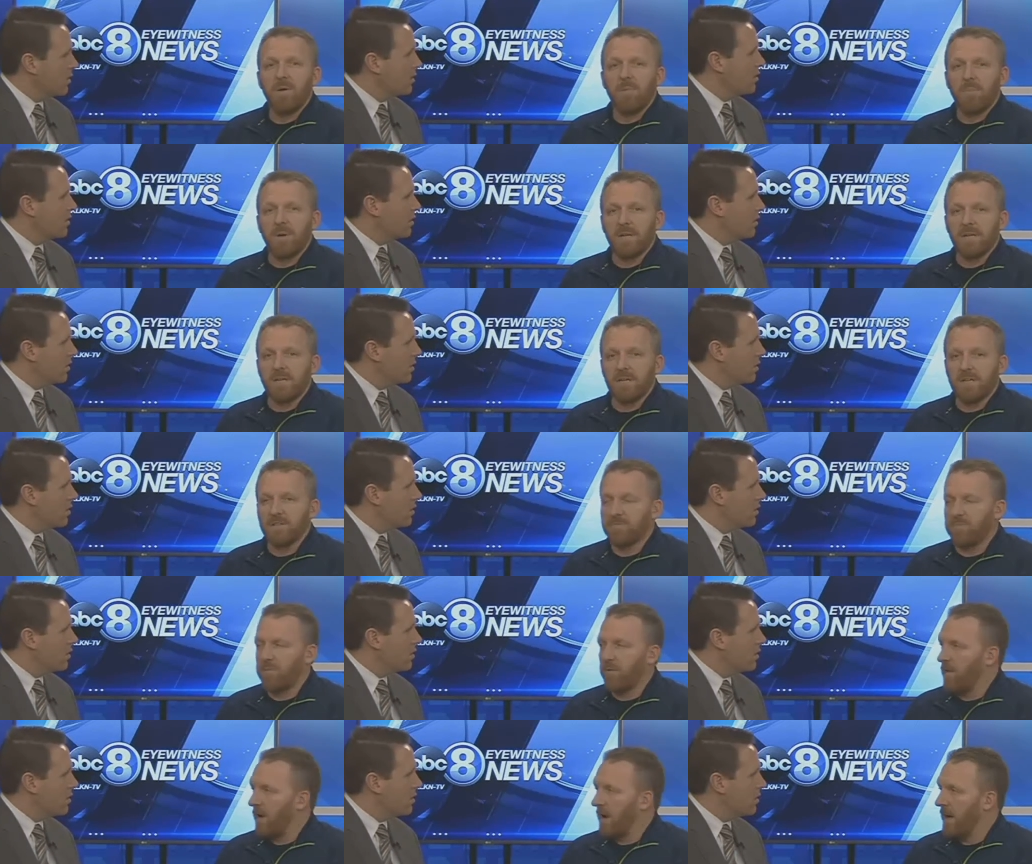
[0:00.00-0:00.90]
Speaker 1: But it does
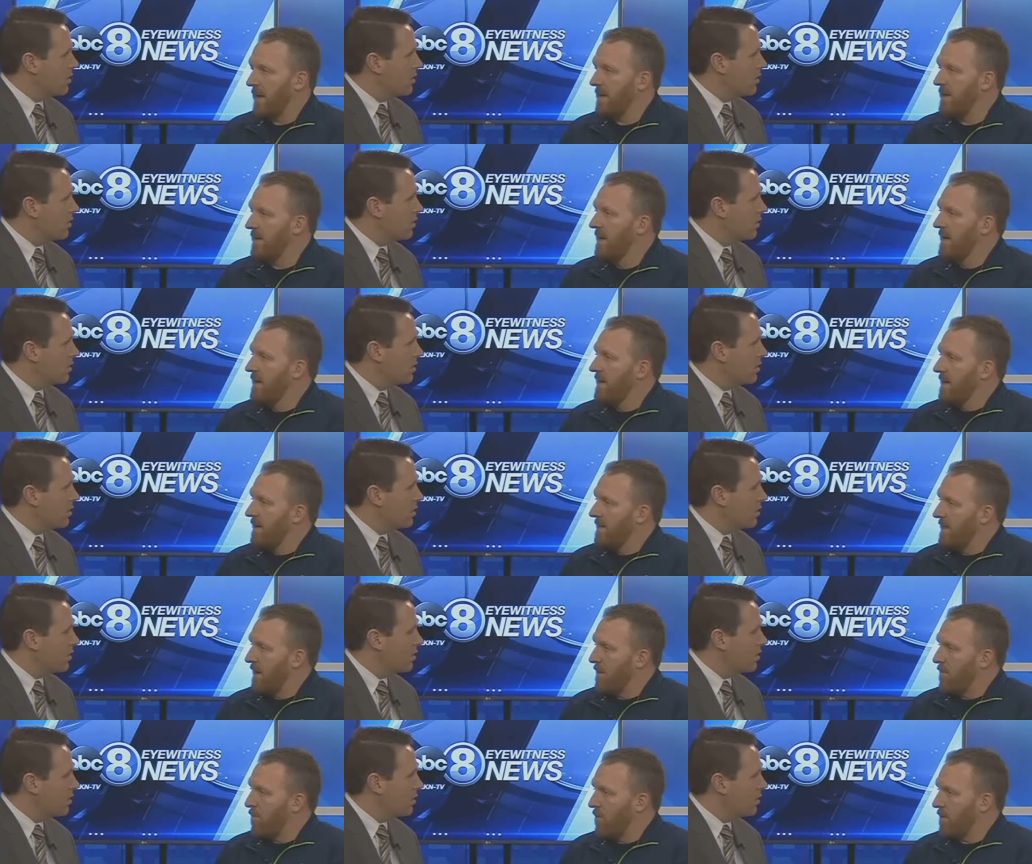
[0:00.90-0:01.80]
provide
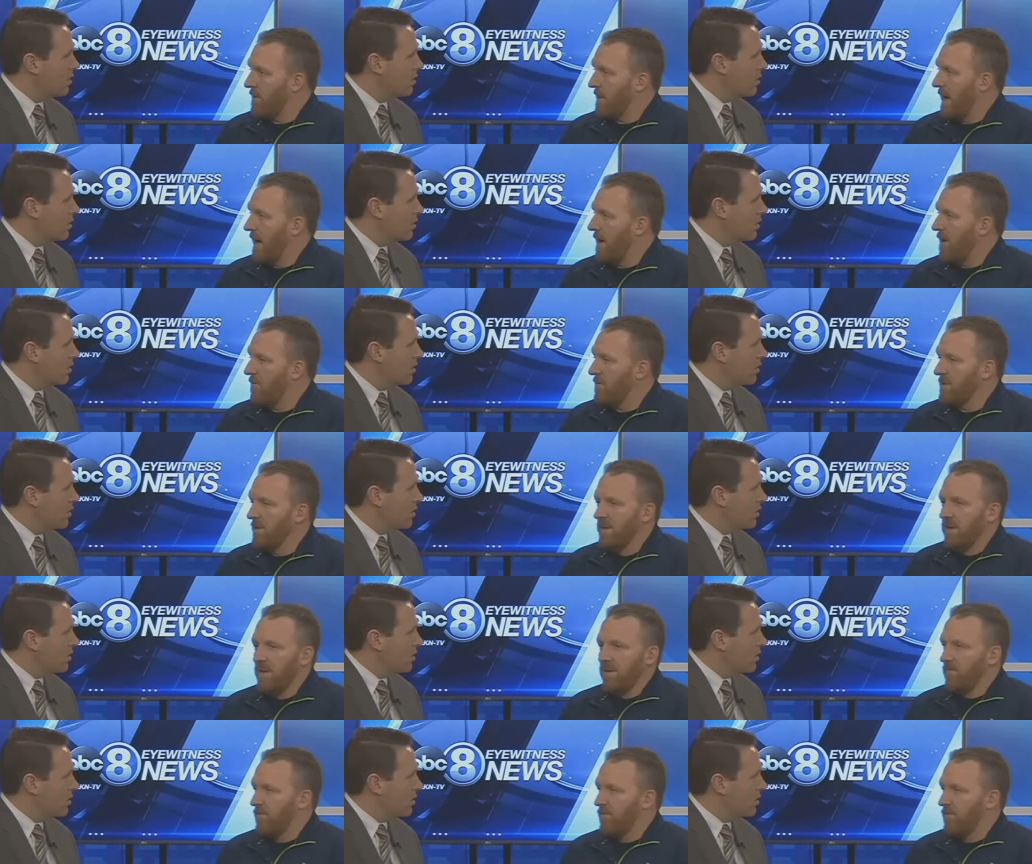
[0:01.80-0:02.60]
that workout